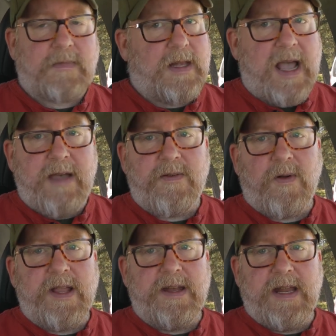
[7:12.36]
I haven't
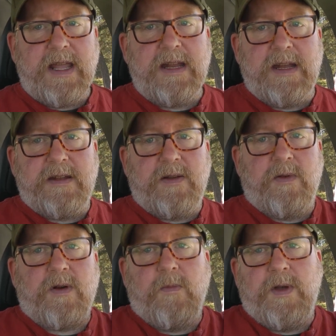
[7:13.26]
really needed a
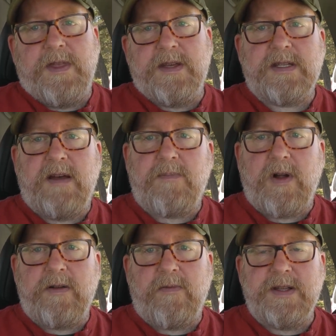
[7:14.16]
tuner with this. I've
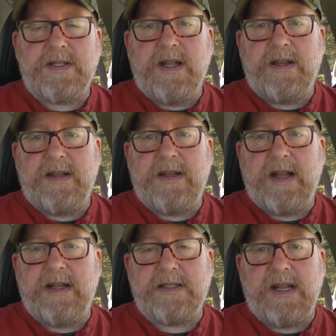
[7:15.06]
brought resonant
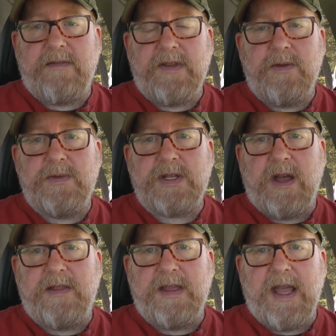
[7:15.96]
antennas that I've used
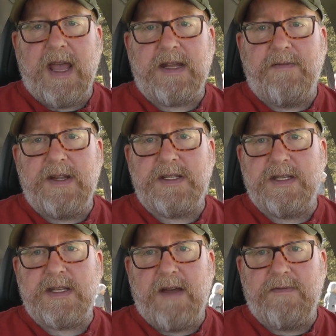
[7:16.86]
on the
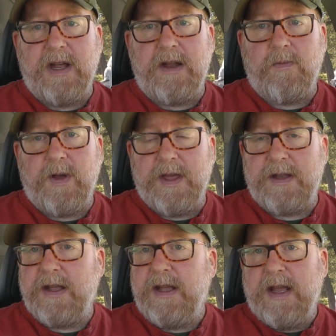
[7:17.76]
activations I've done with
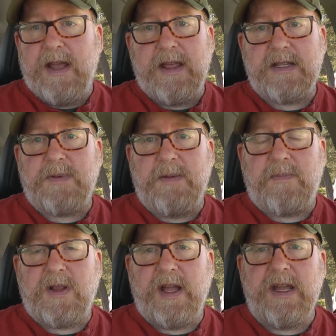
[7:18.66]
it, and that's been
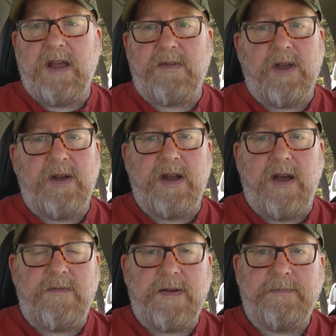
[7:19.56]
plenty of good
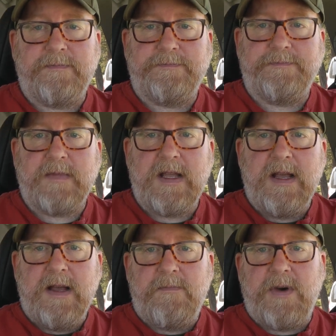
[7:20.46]
enough.
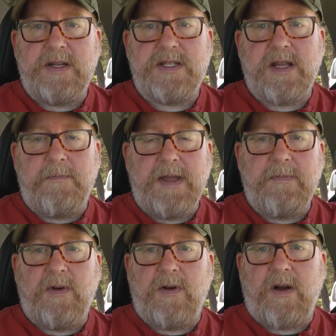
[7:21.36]
But some
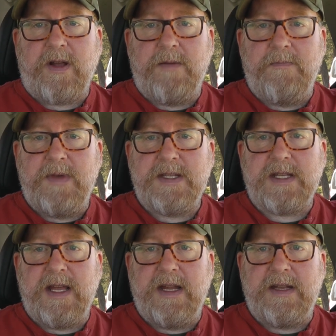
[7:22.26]
people are going to
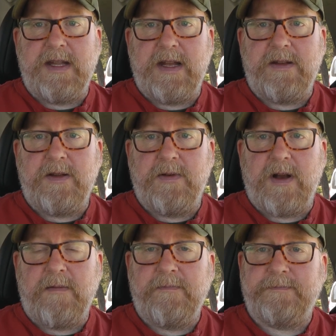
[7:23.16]
miss an antenna tuner.